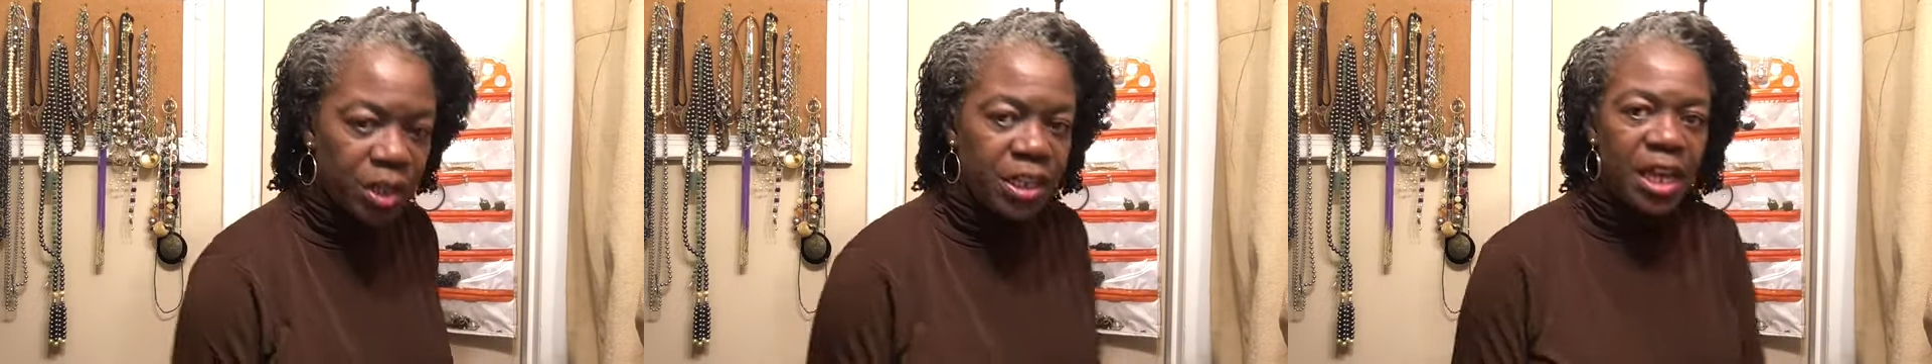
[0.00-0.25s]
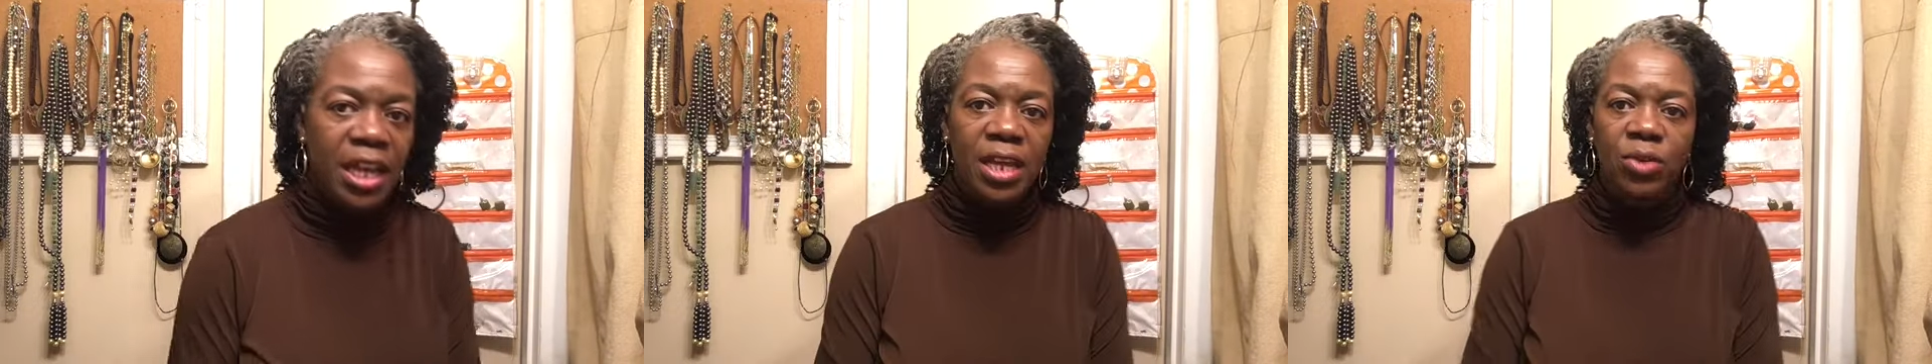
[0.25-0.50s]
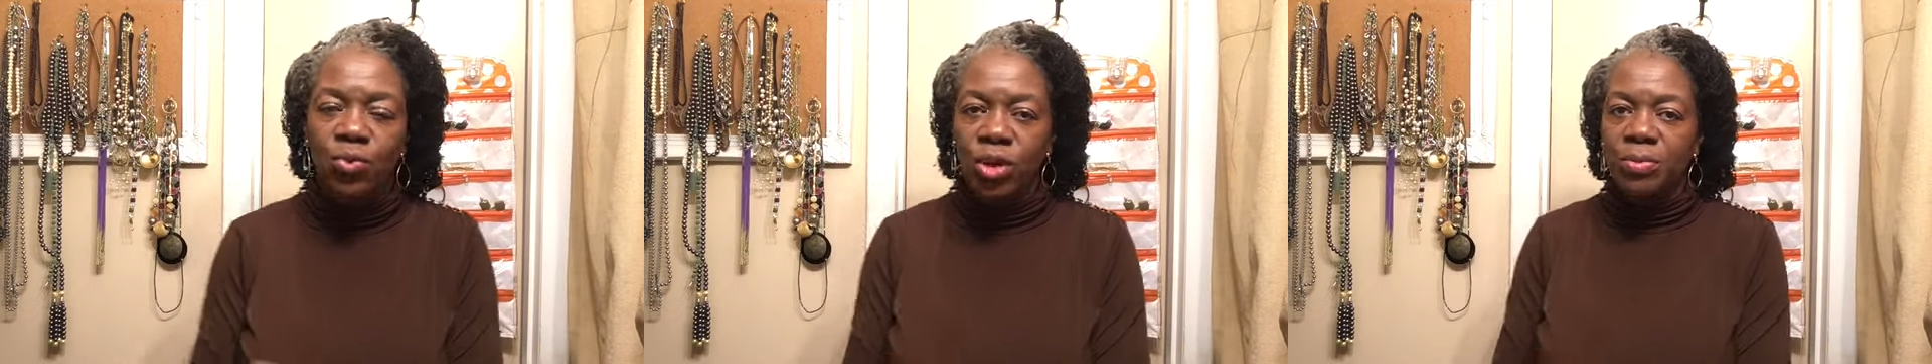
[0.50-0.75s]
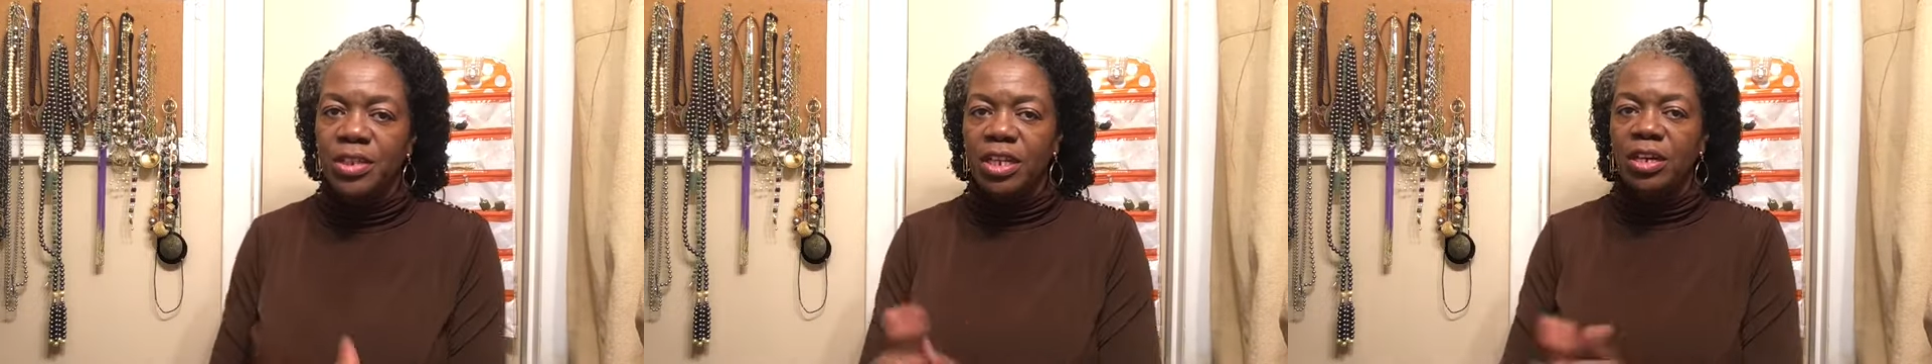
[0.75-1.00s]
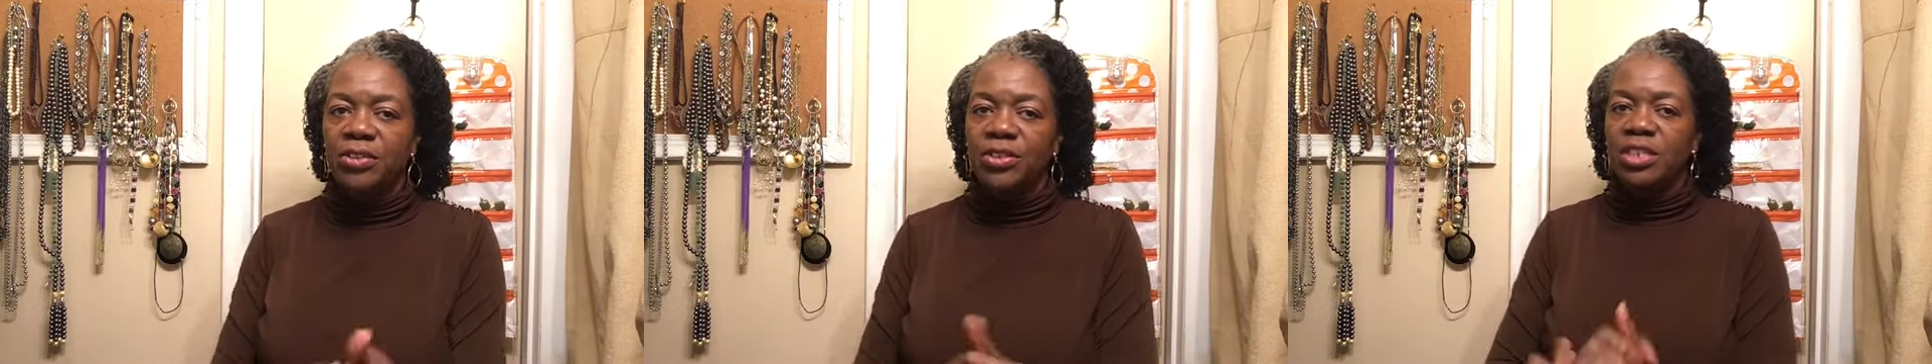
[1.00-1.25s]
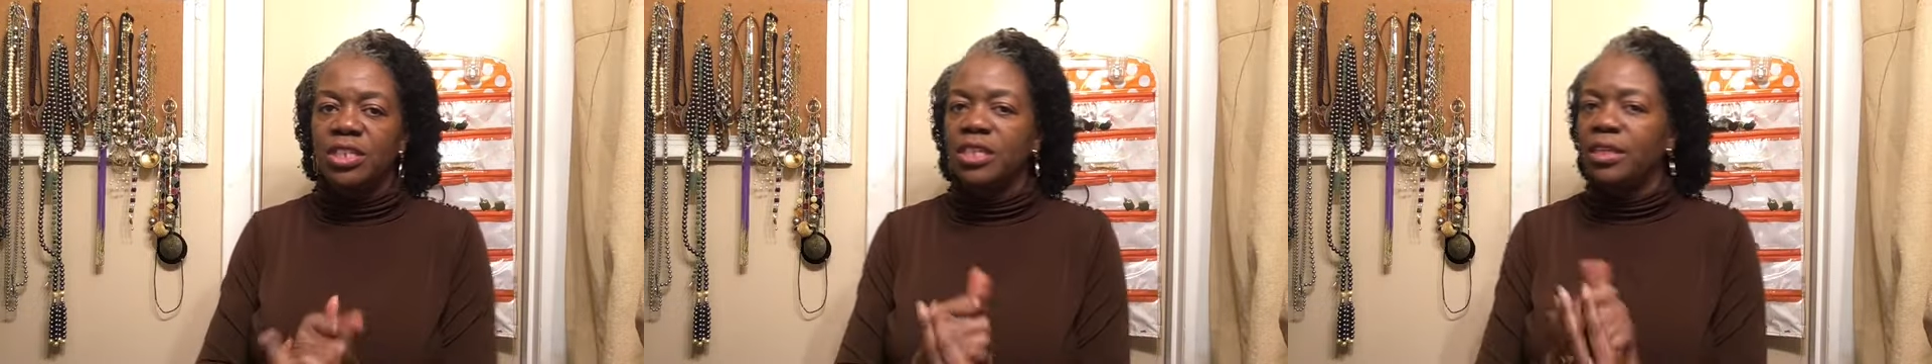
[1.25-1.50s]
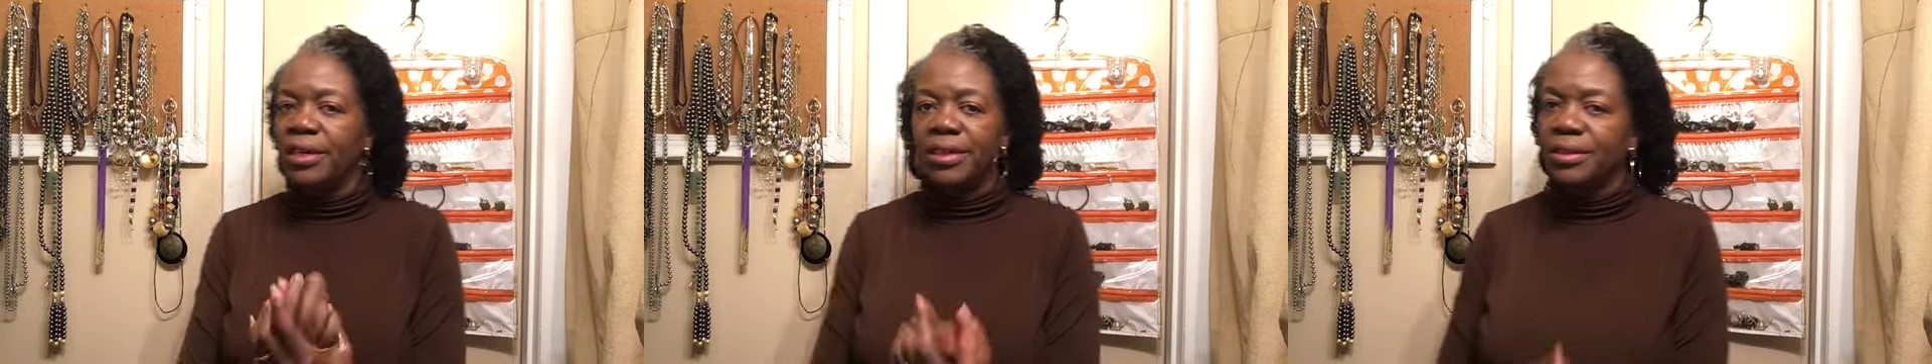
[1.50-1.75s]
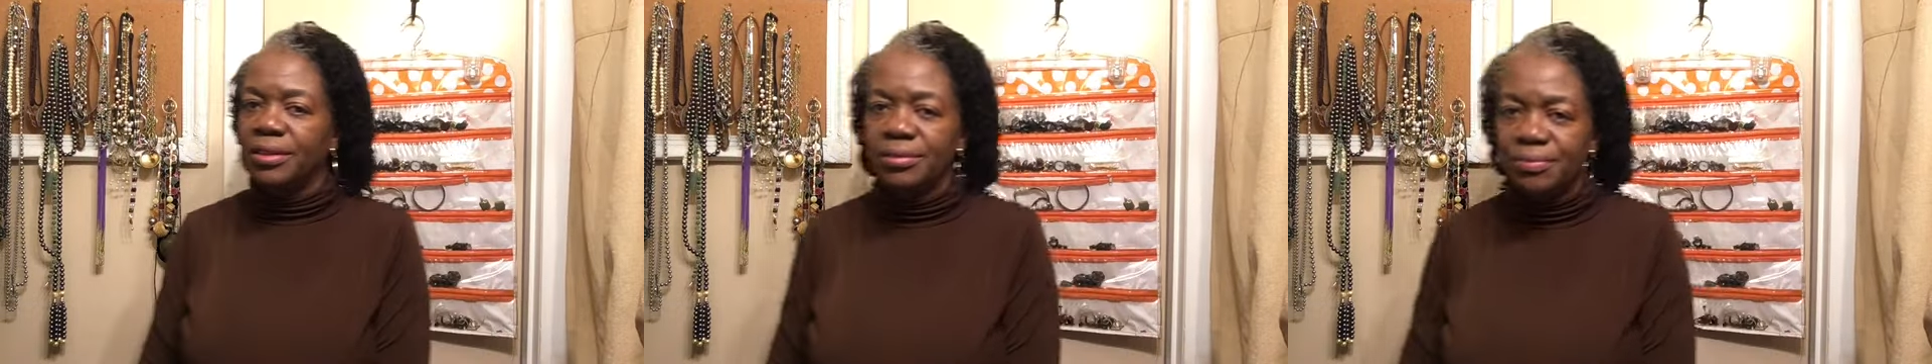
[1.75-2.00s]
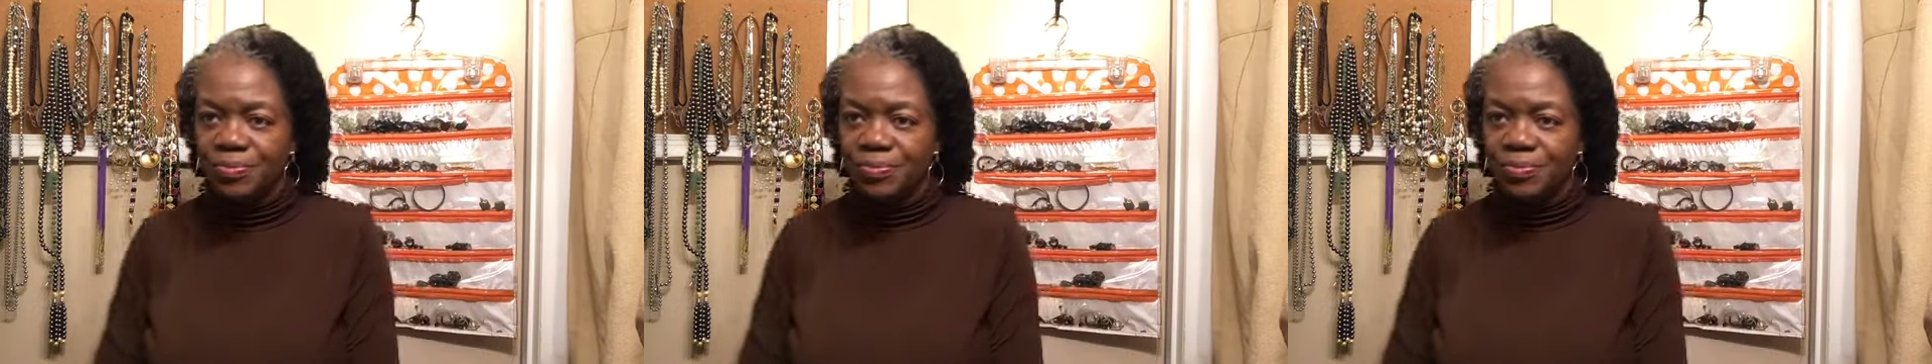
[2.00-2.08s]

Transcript: hand, rub the other together.